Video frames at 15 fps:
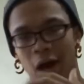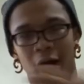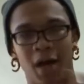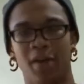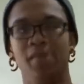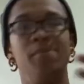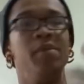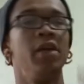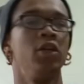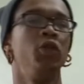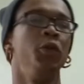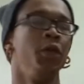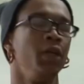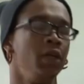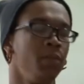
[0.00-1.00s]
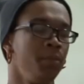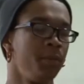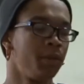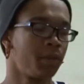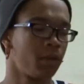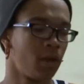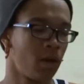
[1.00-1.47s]
I have big
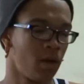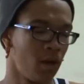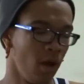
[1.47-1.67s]
dreams.